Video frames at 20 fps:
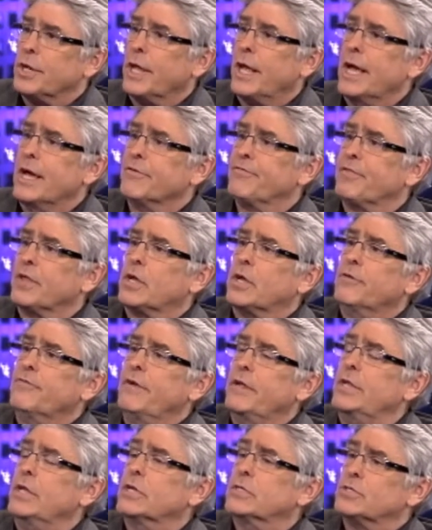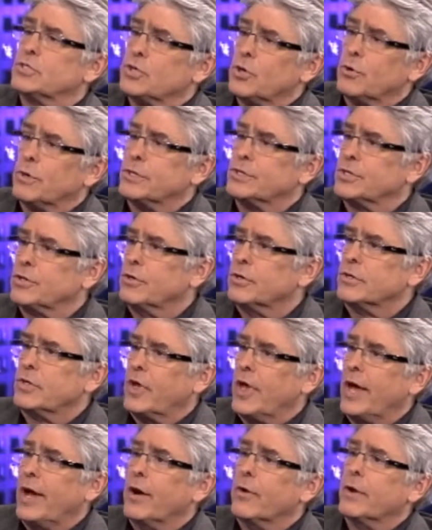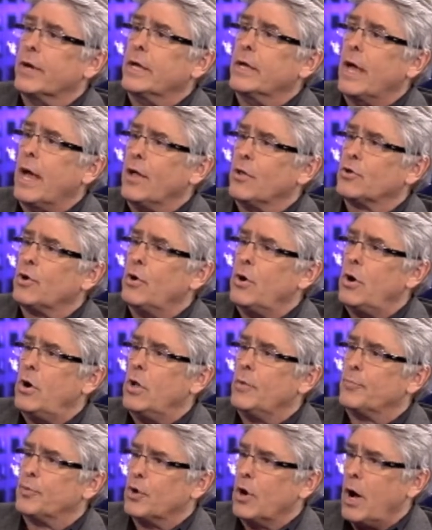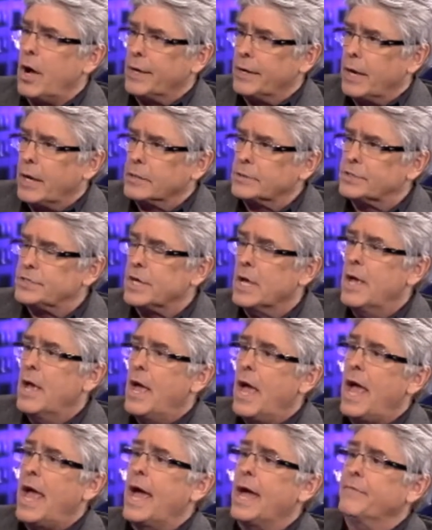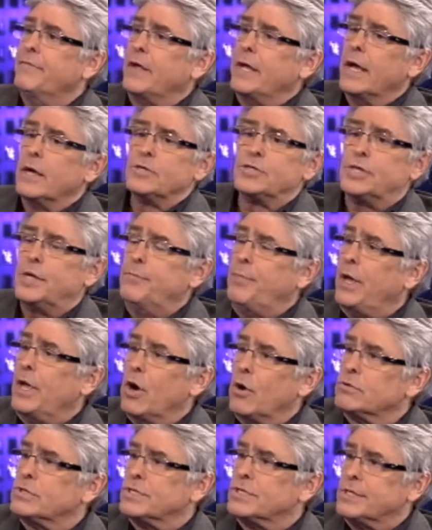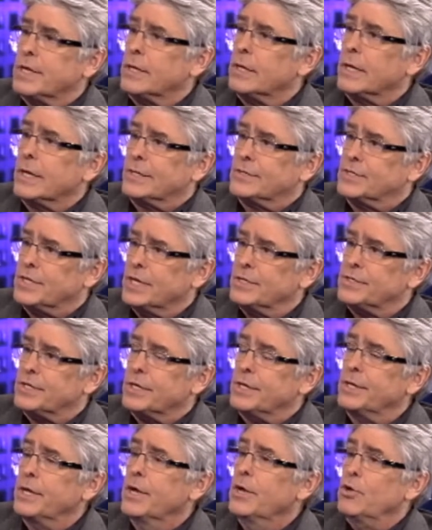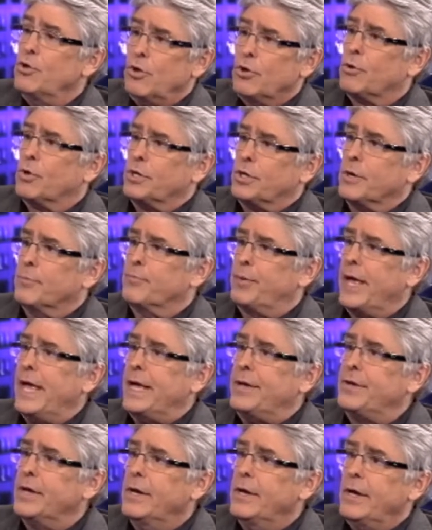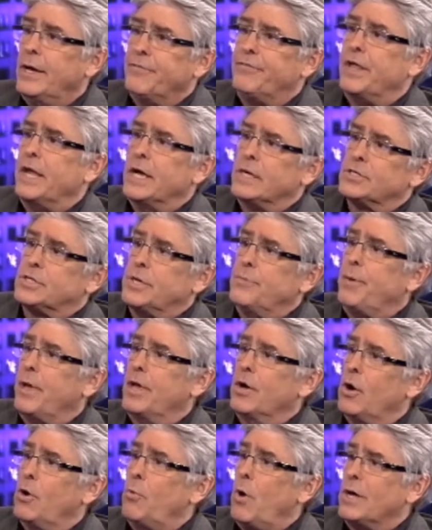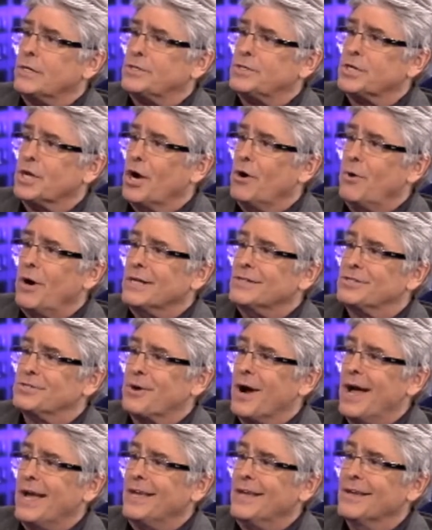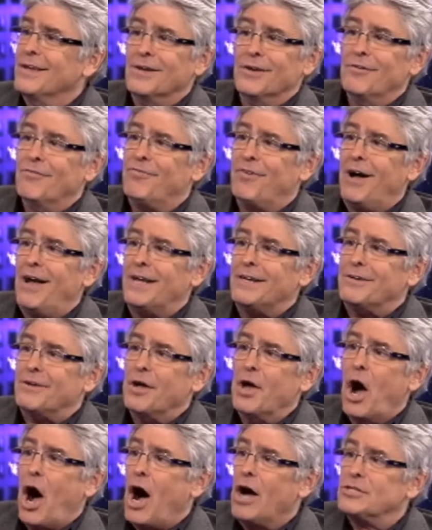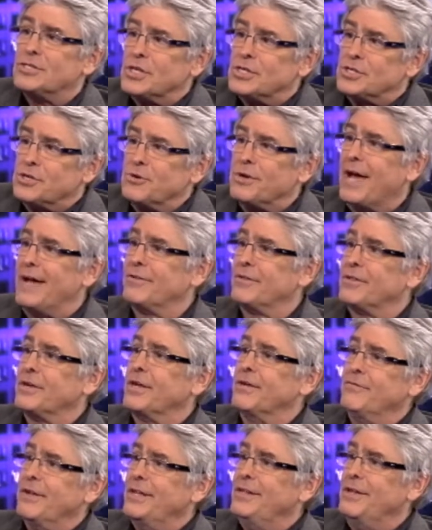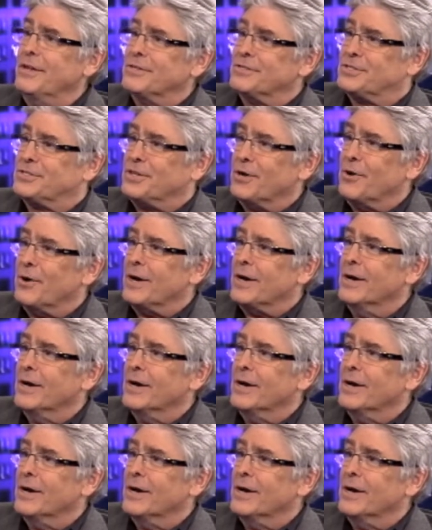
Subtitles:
if the convenience stores could carry alcohol products and the LCBO still existed, you could compete. If the LCBO wants to go on strike, fine. I'll just go down to the convenience store.